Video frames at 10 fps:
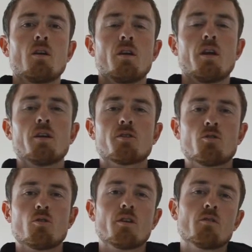Yeah, so
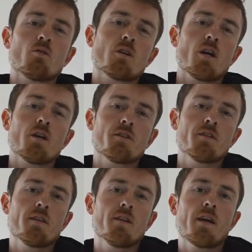right, regarding
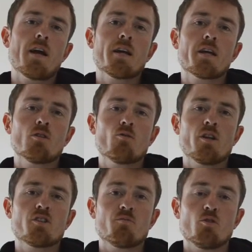the ankle
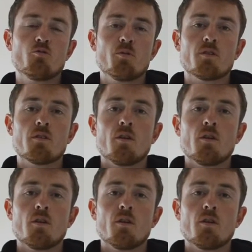range of movement,